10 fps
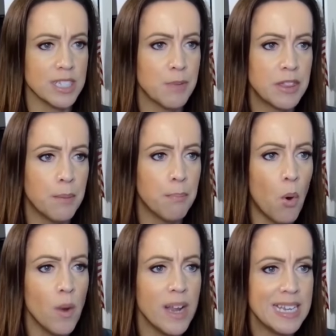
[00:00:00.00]
But the
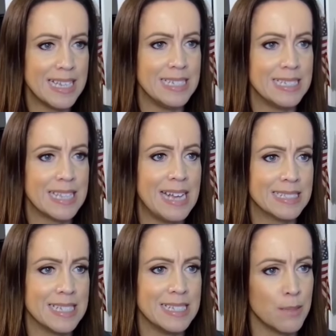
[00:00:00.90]
point is,
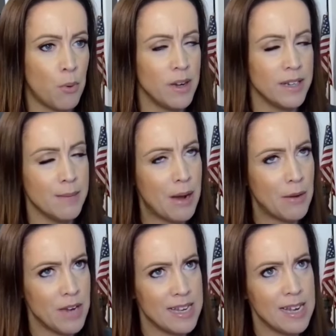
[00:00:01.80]
as is the point in about
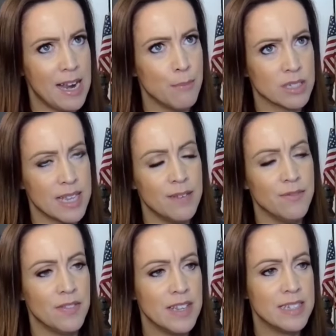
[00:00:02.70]
99% of
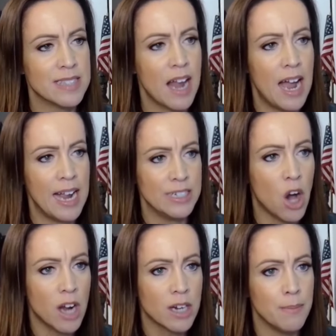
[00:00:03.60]
the things that I
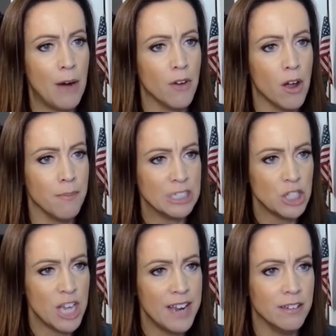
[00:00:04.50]
talk about on my
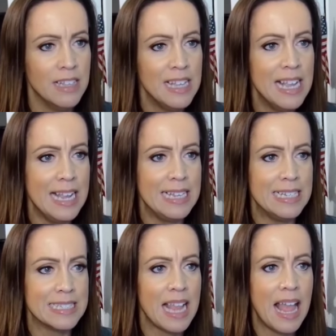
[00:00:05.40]
channel,
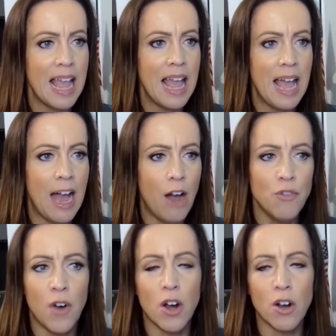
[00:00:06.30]
is how
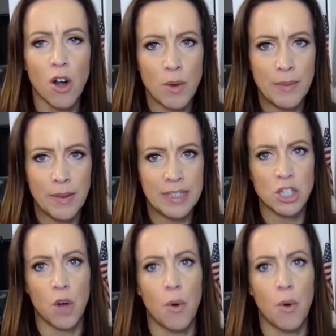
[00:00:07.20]
far are we willing to go?